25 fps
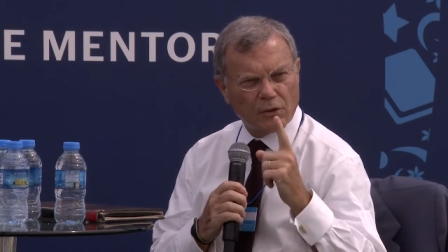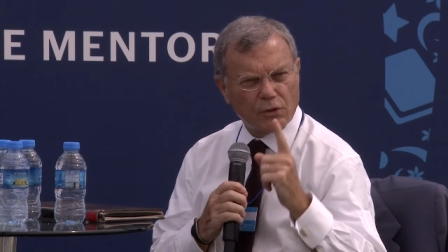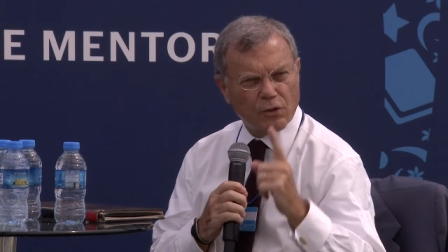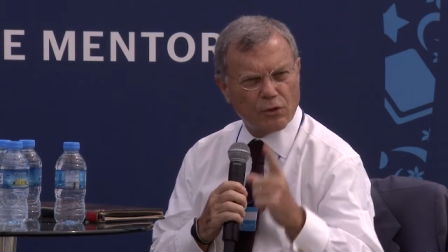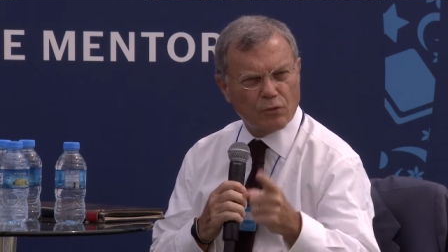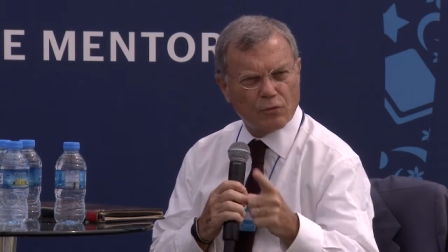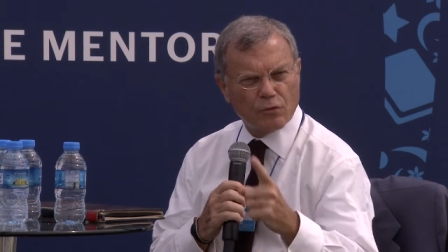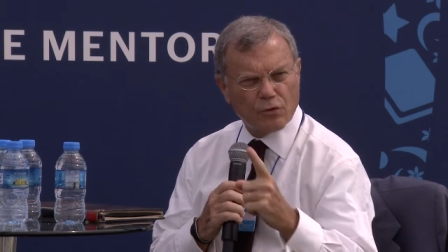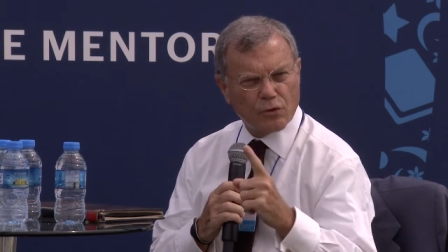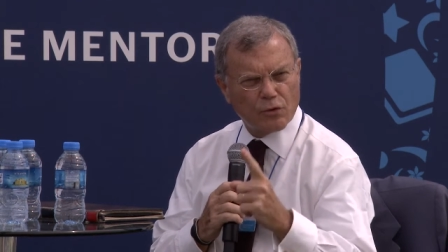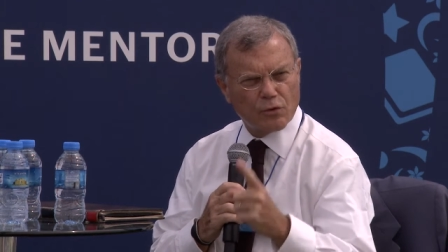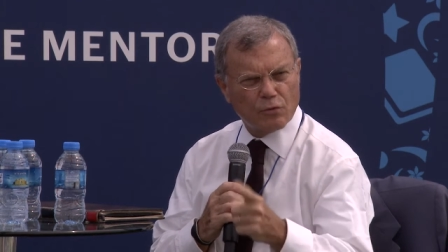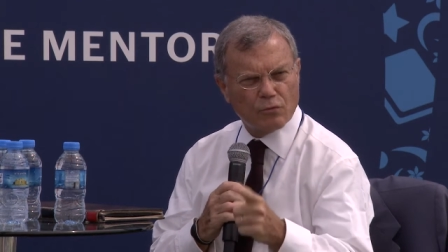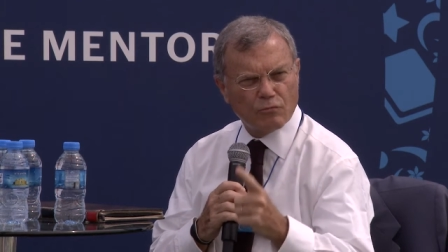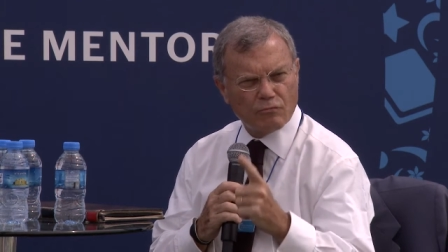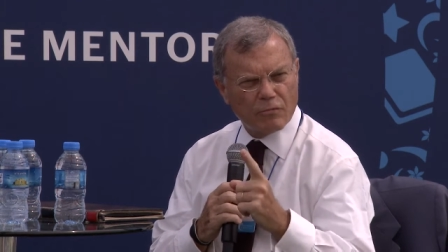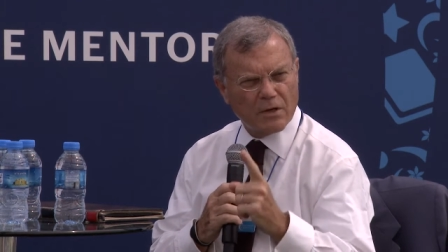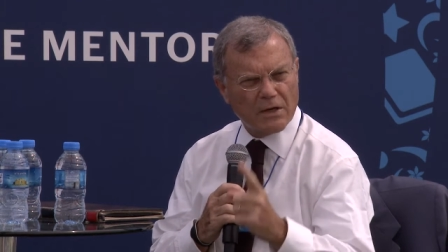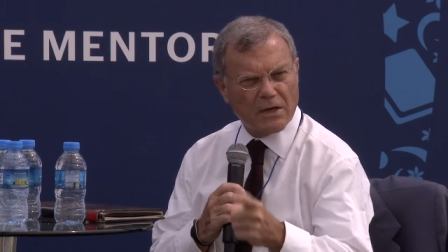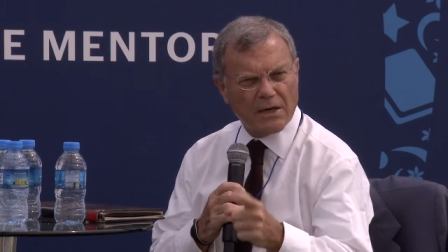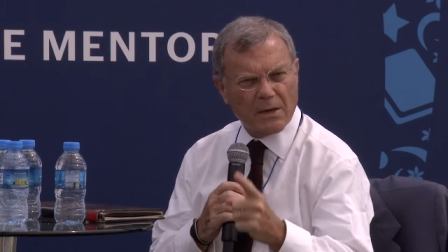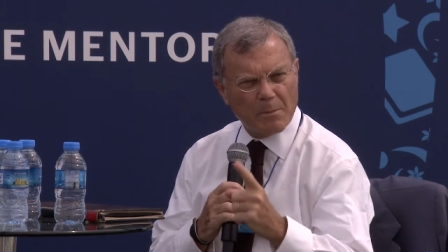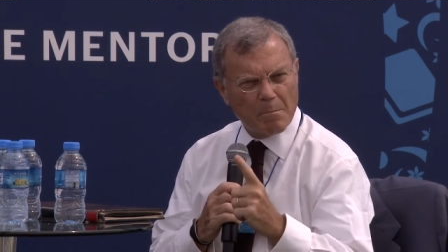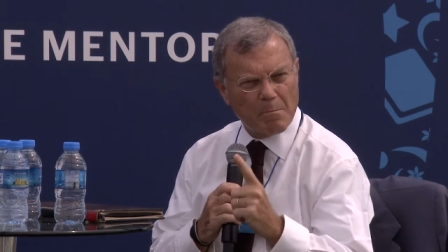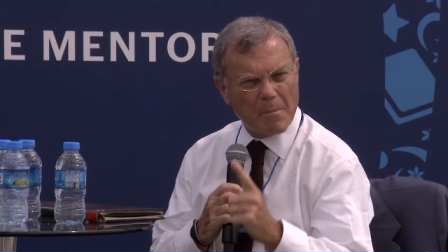2.2
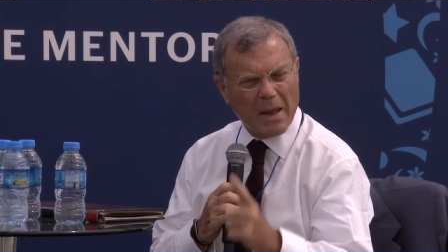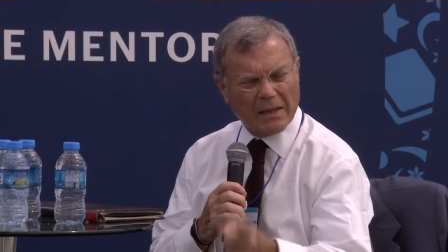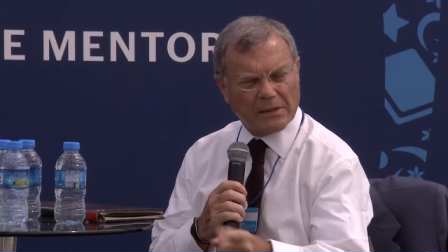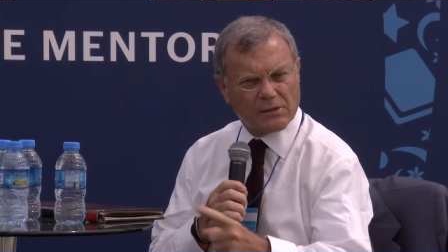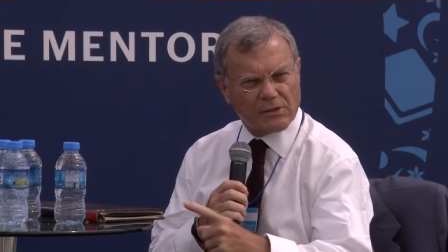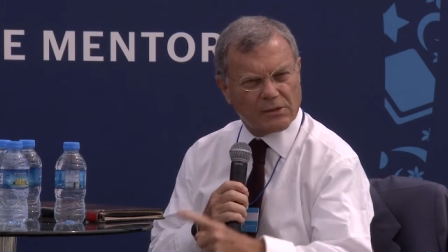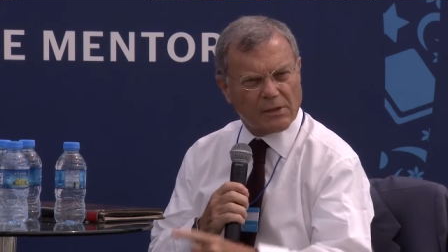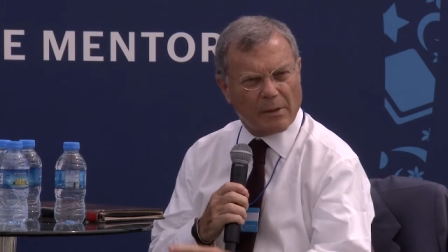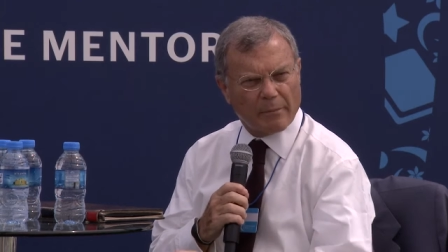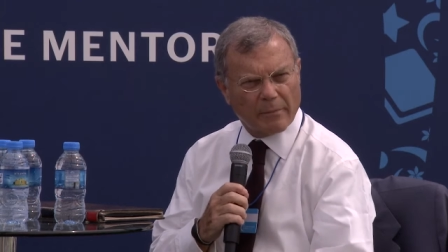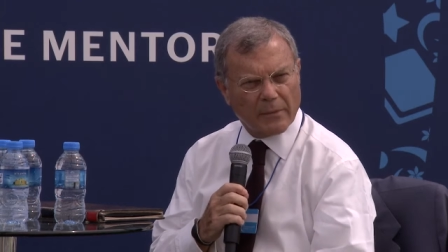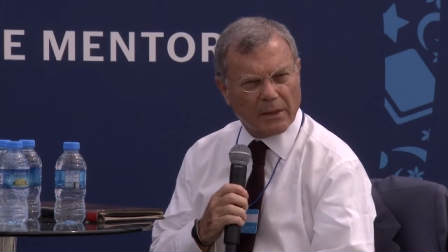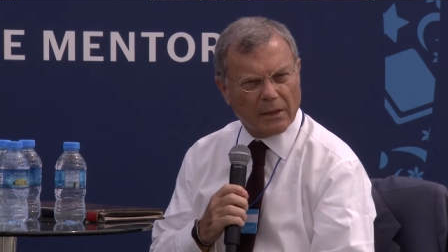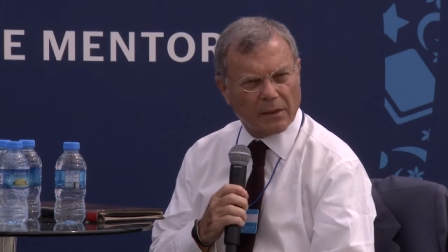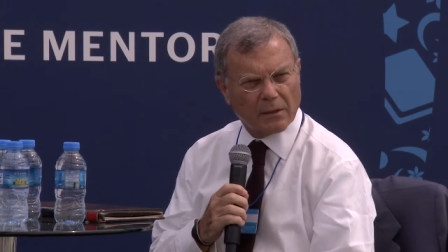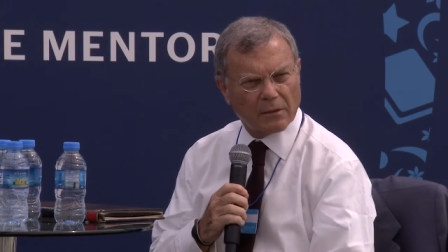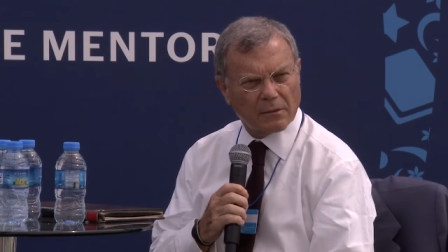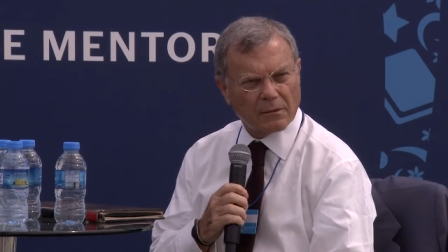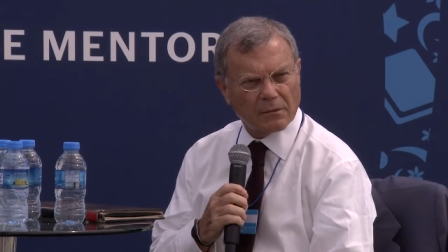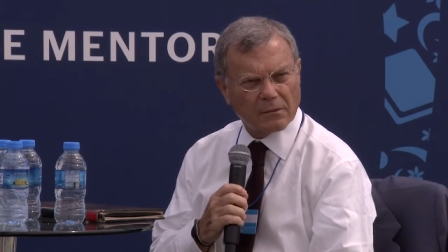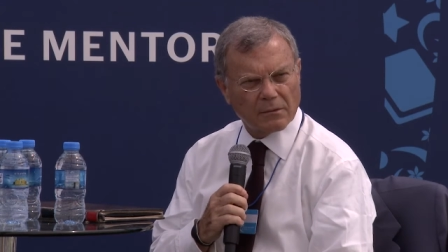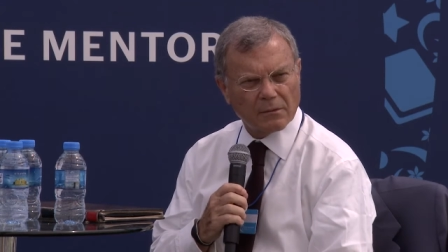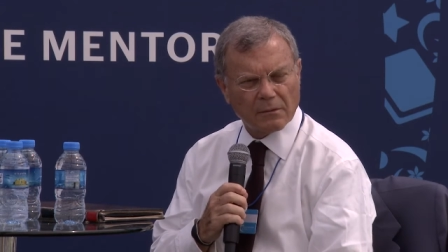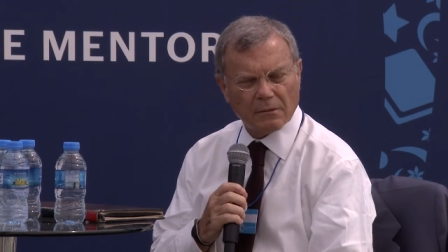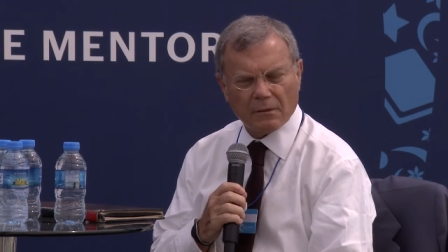really meant something,
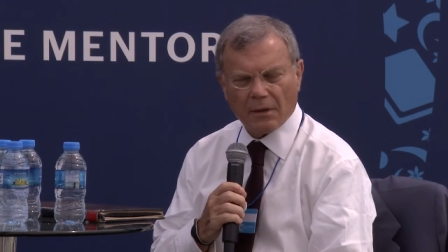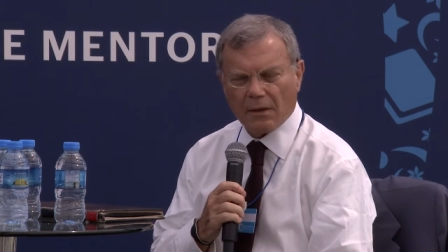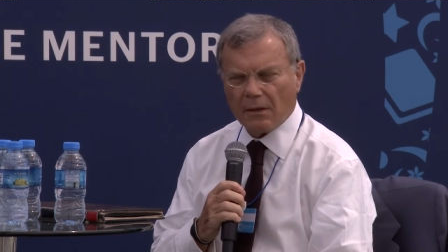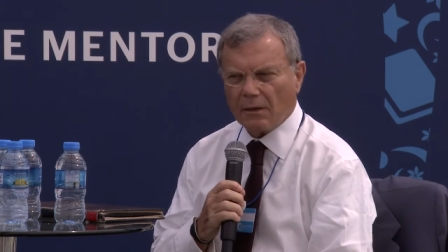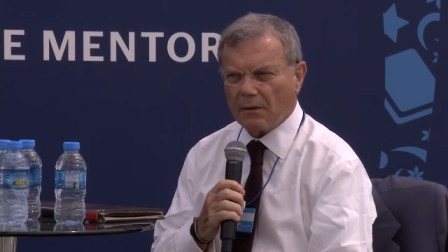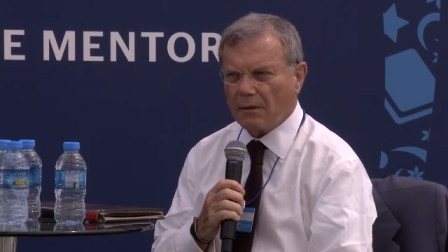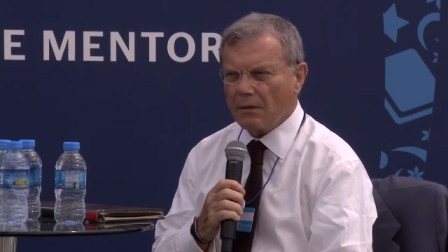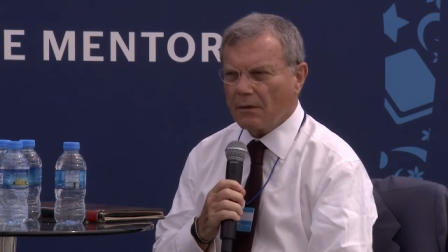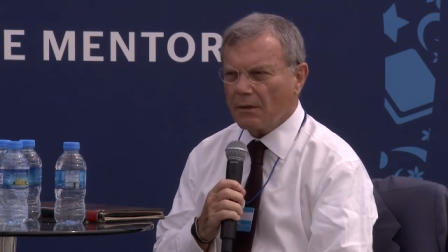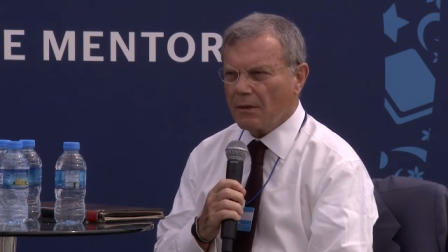right?